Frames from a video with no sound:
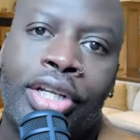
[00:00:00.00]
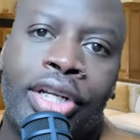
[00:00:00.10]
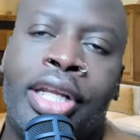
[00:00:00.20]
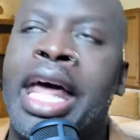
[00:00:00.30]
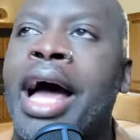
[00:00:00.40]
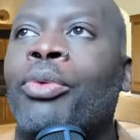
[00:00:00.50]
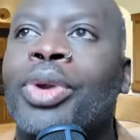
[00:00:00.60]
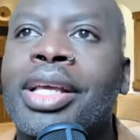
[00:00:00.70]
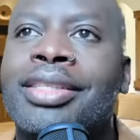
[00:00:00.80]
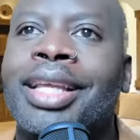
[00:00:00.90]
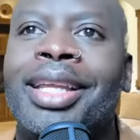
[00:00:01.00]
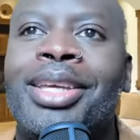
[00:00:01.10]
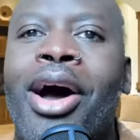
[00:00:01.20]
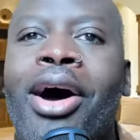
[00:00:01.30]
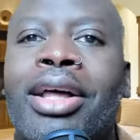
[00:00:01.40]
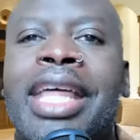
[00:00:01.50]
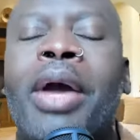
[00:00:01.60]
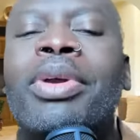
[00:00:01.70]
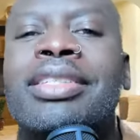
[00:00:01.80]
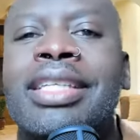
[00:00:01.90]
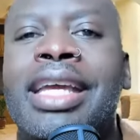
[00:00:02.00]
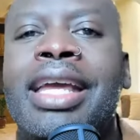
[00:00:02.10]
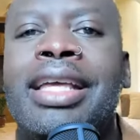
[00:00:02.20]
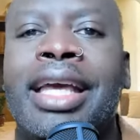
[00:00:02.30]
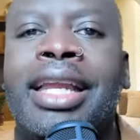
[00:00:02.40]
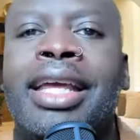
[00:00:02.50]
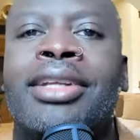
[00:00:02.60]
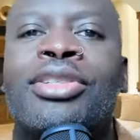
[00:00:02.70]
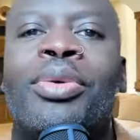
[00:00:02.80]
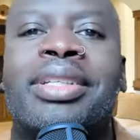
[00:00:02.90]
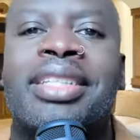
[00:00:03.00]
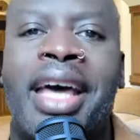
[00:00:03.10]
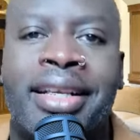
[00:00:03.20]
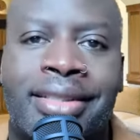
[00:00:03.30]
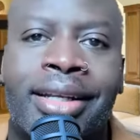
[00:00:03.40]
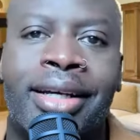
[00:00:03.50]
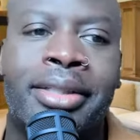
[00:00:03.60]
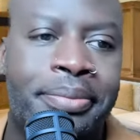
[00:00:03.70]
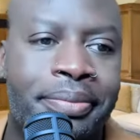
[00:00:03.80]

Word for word: Now, recently, y'all, they were seen getting into a Tesla